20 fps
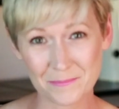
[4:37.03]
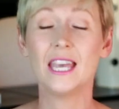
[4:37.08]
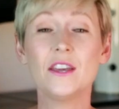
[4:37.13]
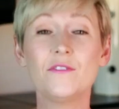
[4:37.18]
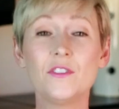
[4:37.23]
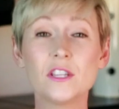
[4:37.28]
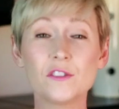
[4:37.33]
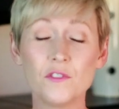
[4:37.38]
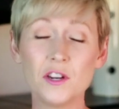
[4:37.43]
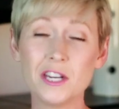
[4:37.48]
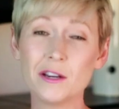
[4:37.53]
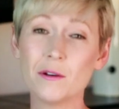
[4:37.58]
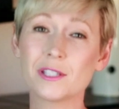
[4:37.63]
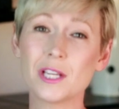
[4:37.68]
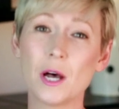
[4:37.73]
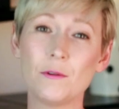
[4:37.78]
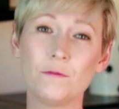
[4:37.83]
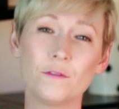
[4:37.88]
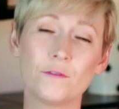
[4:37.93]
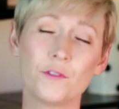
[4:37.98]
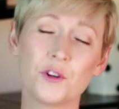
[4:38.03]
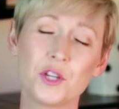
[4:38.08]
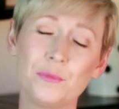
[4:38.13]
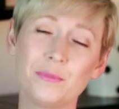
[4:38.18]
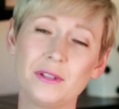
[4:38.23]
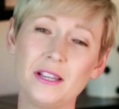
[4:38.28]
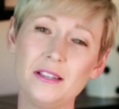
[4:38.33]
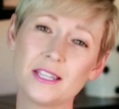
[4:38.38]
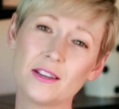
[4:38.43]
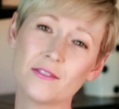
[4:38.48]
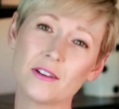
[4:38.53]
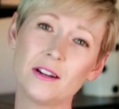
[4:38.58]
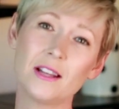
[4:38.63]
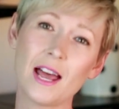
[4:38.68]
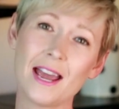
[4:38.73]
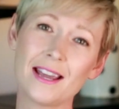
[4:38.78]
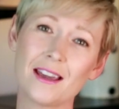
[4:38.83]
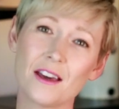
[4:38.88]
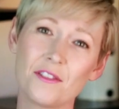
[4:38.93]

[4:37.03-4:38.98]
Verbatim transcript: If this video is helpful for you, please give it a like,